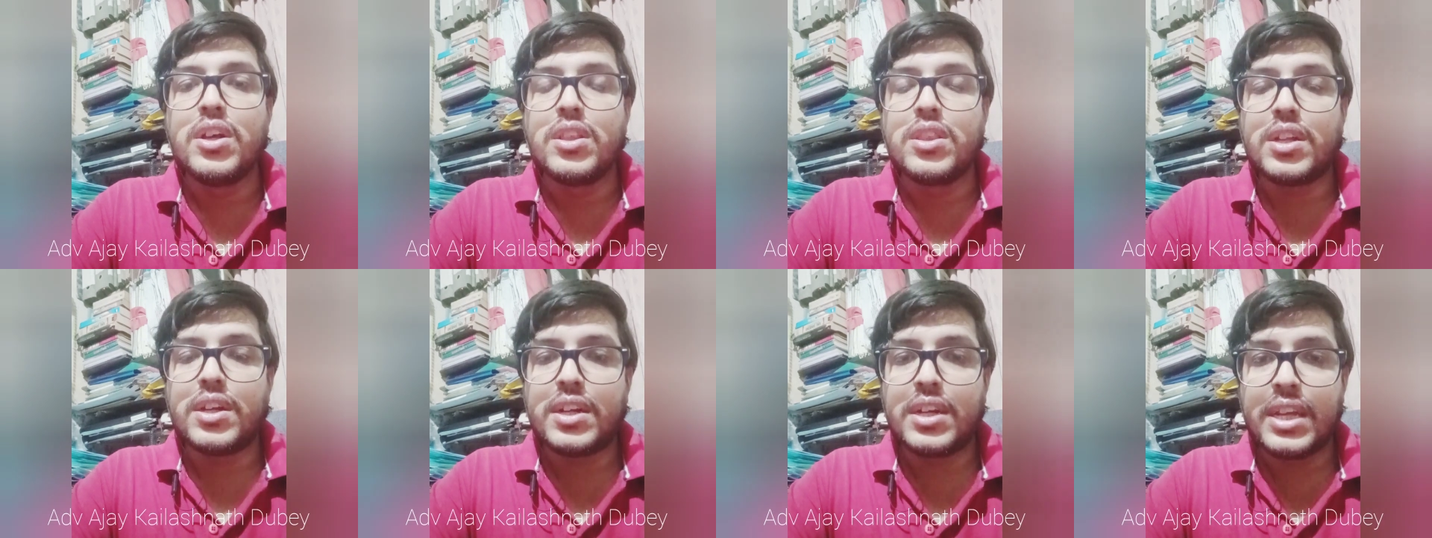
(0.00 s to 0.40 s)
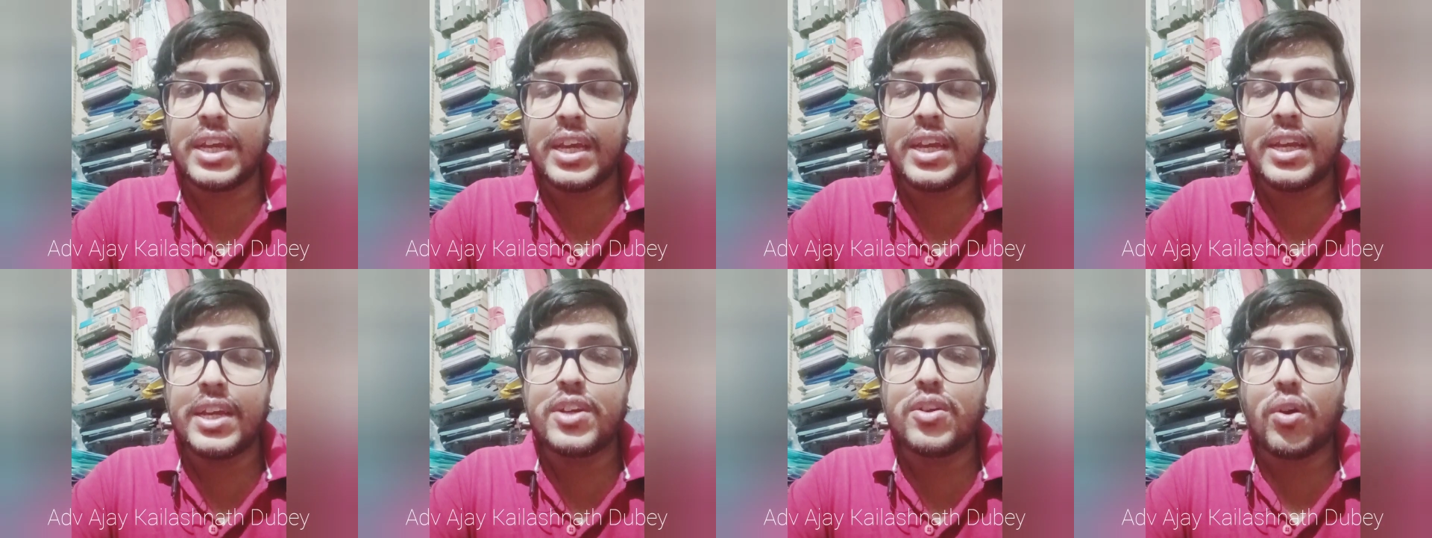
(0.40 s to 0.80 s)
the
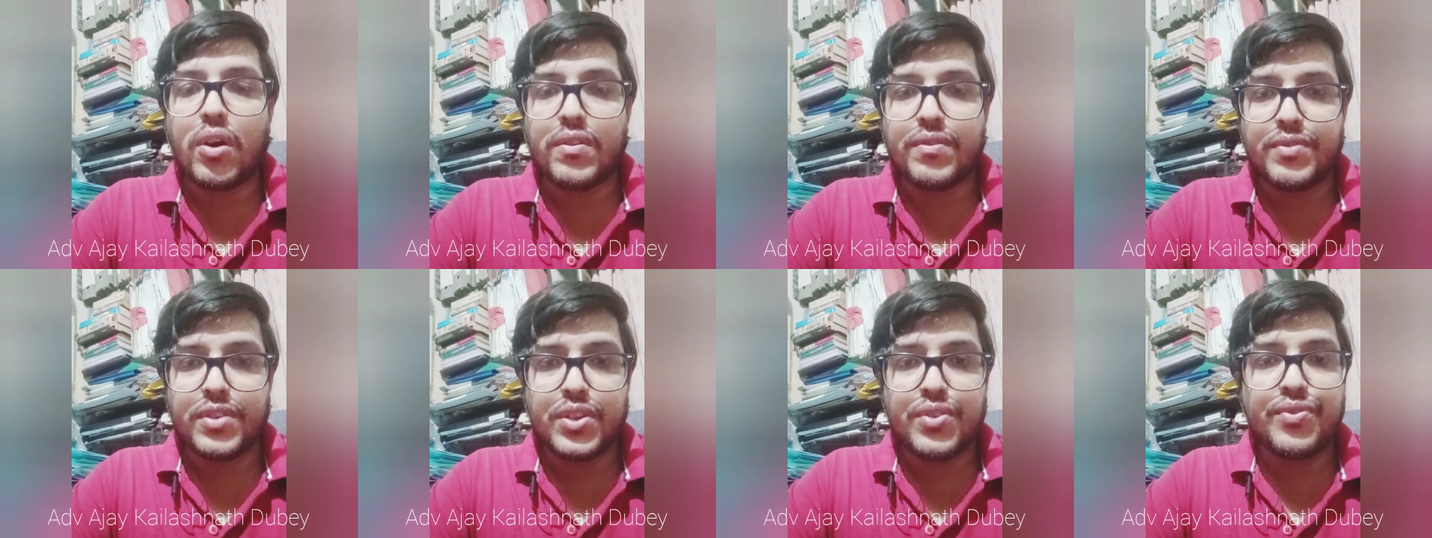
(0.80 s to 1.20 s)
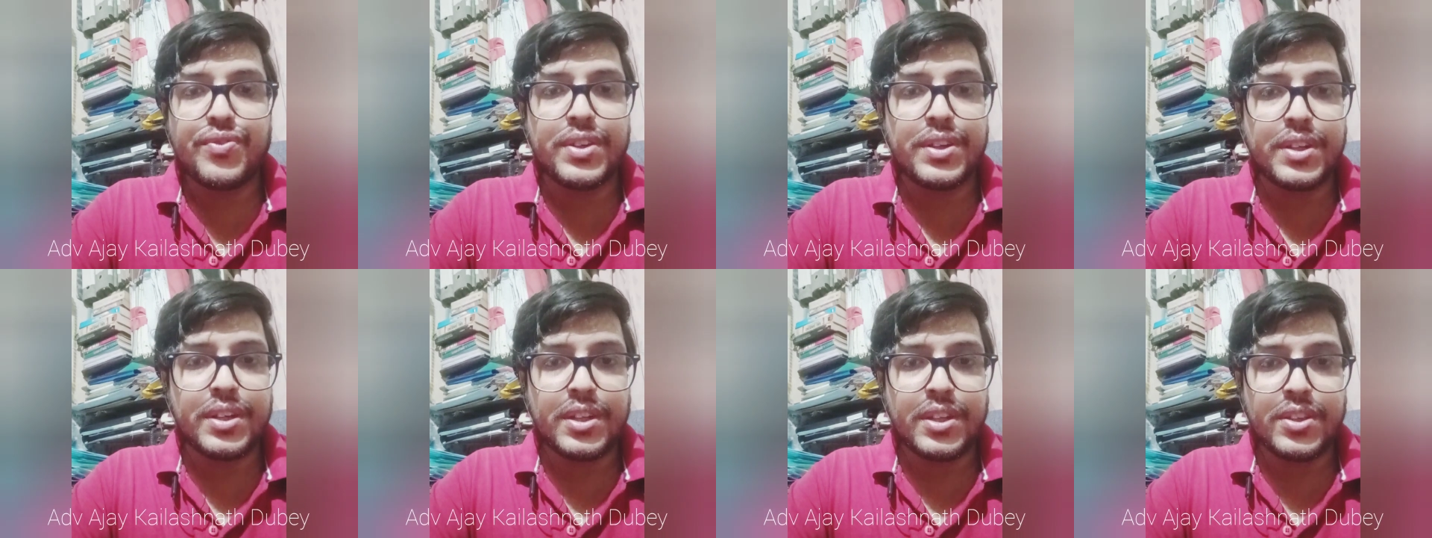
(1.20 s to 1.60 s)
date on which
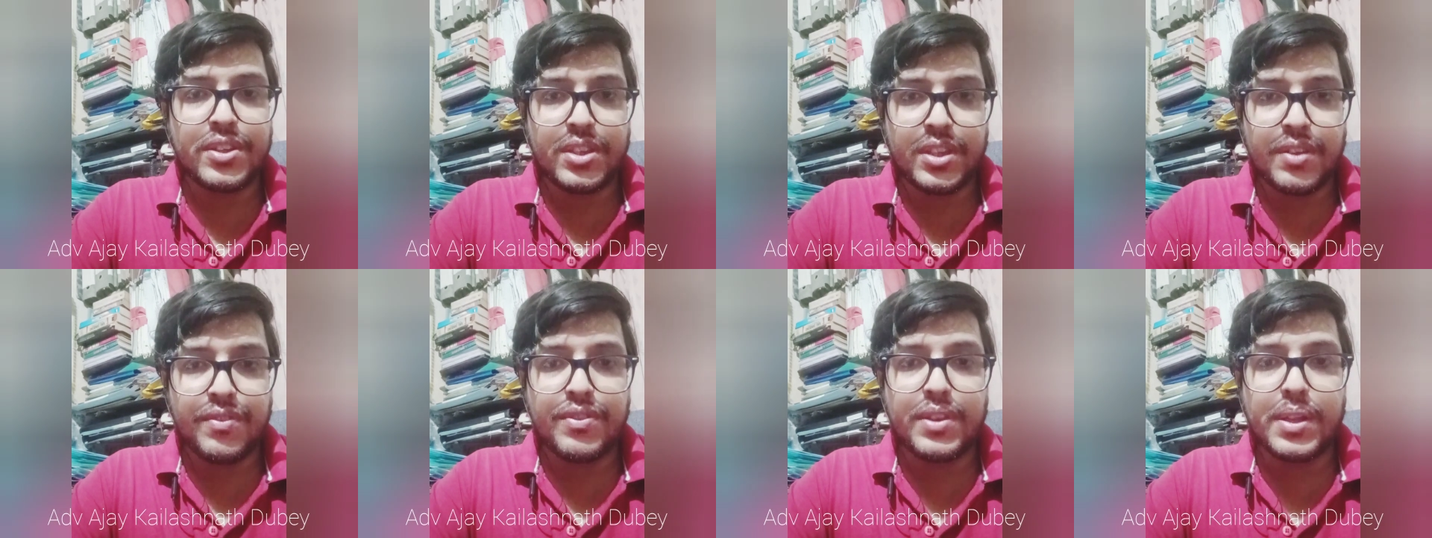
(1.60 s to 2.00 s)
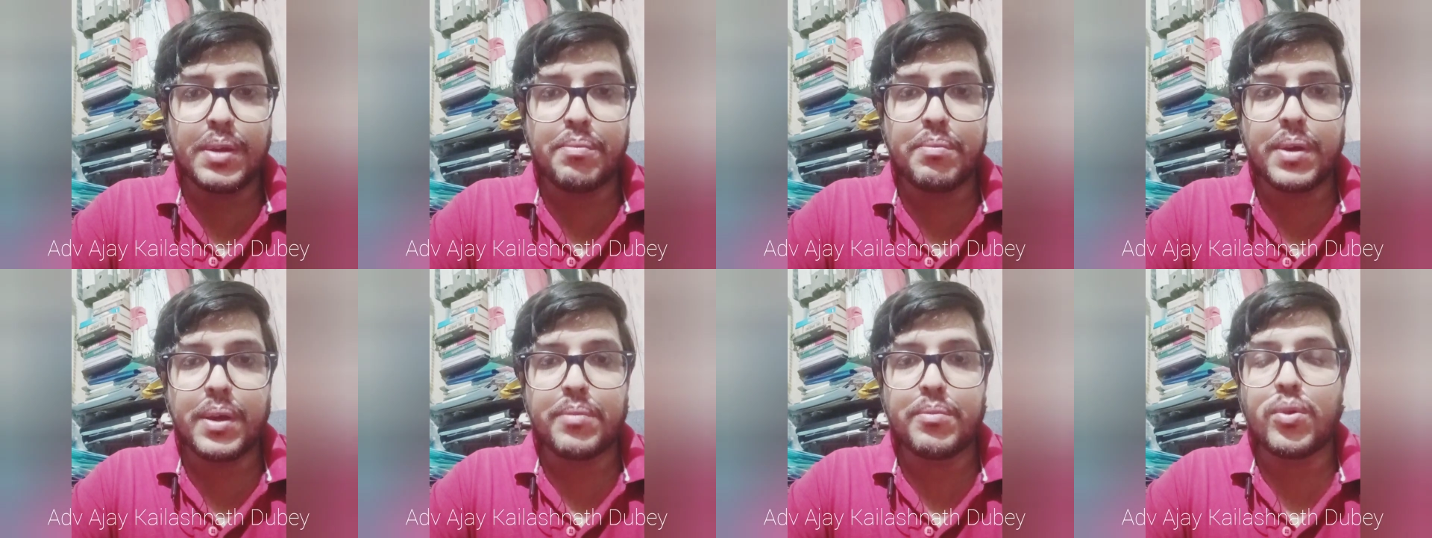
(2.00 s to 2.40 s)
we receive the
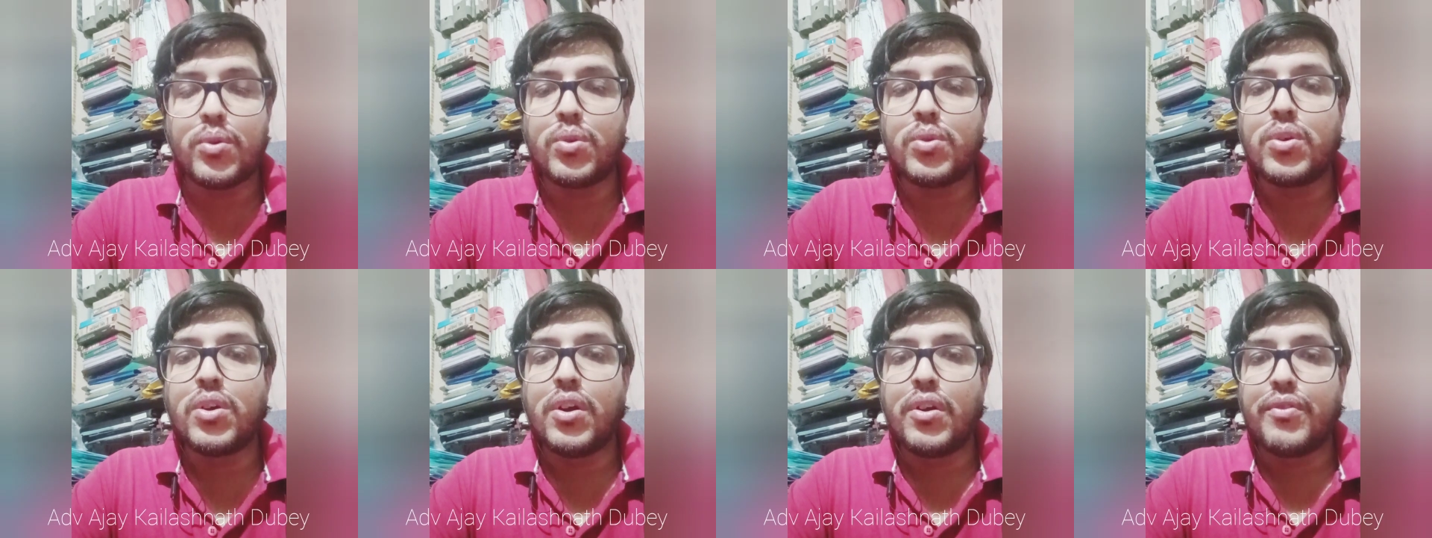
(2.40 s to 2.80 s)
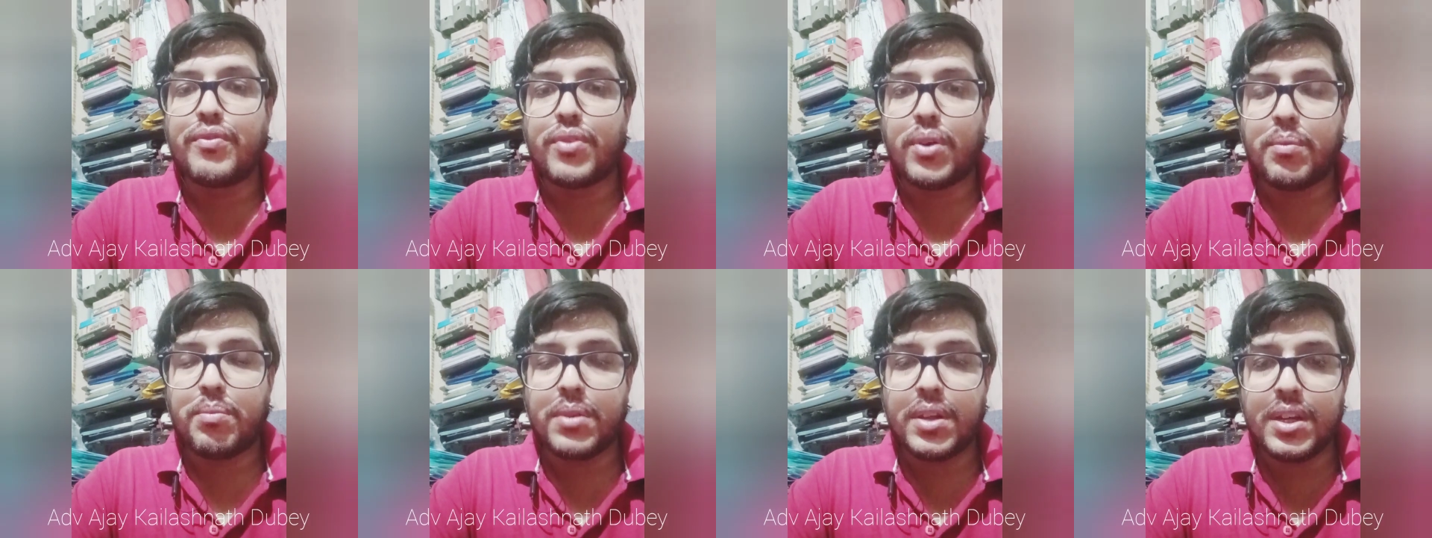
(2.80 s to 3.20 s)
memo,
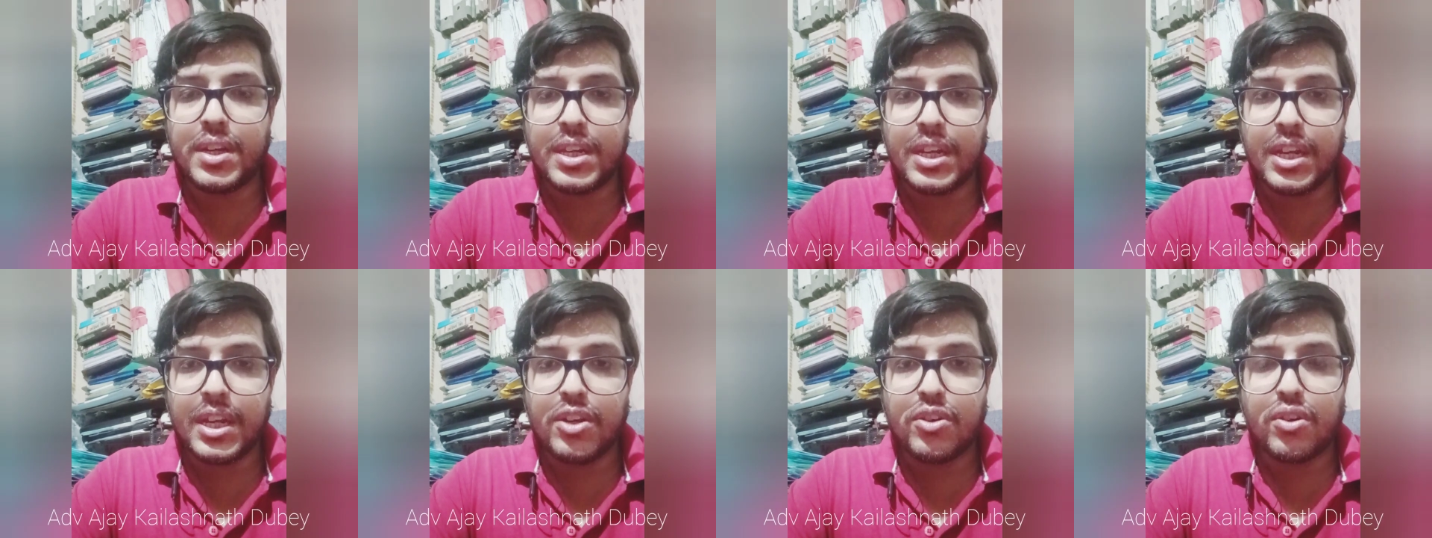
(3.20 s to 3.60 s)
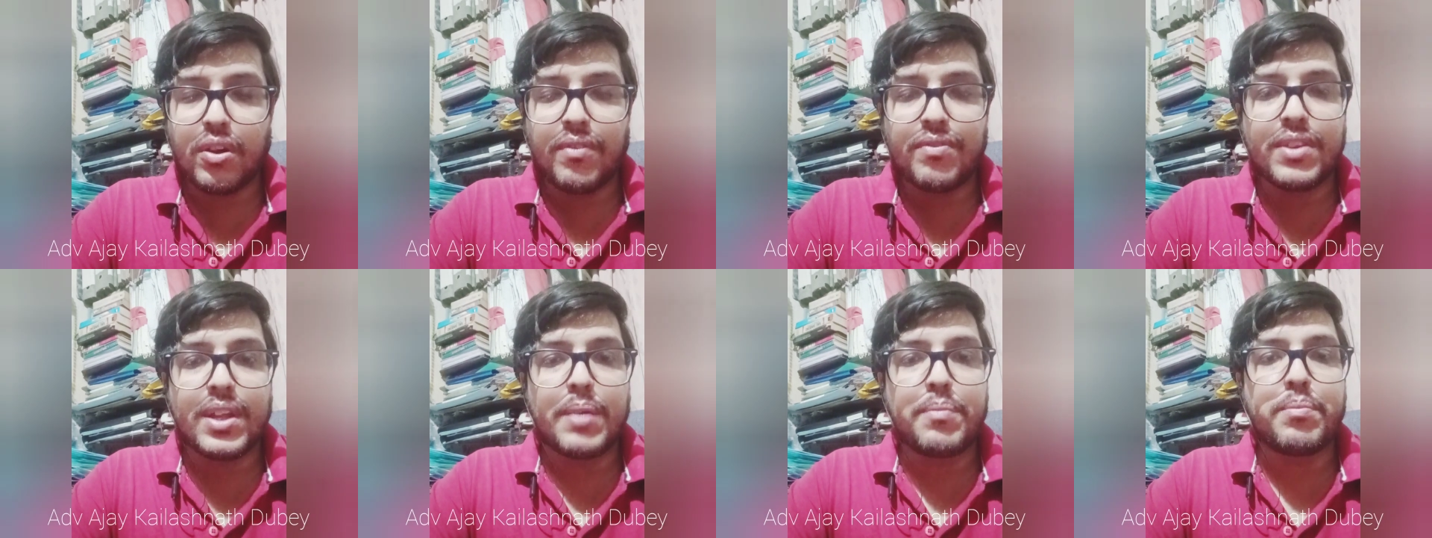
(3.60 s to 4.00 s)
from the date
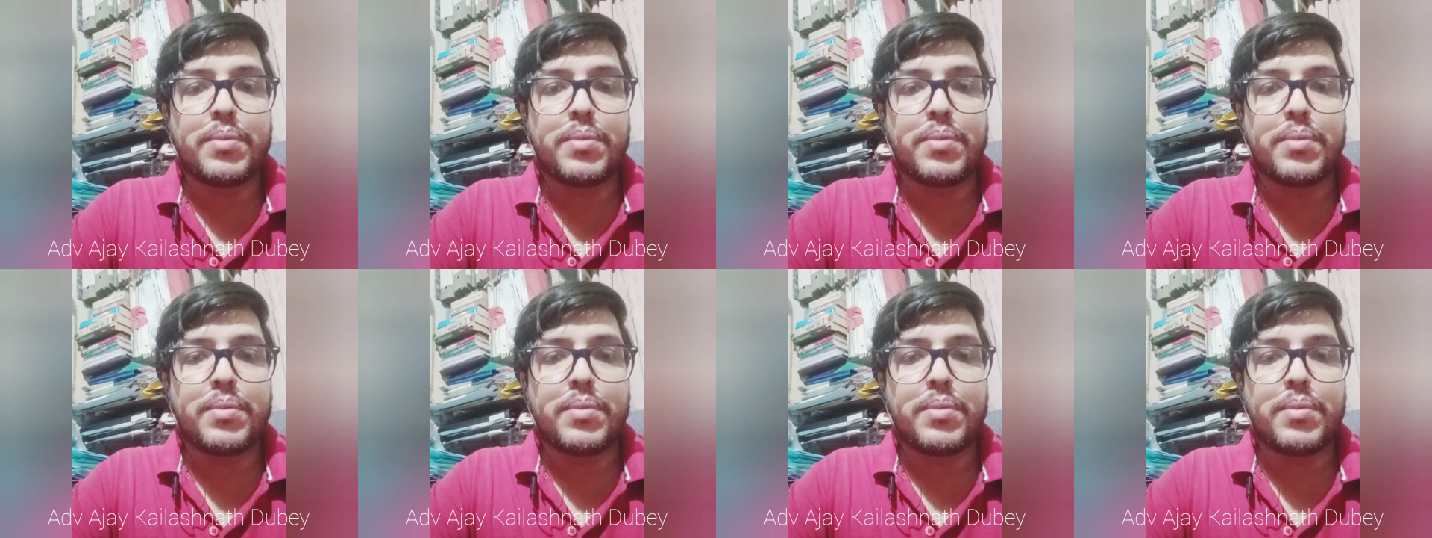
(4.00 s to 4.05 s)
of that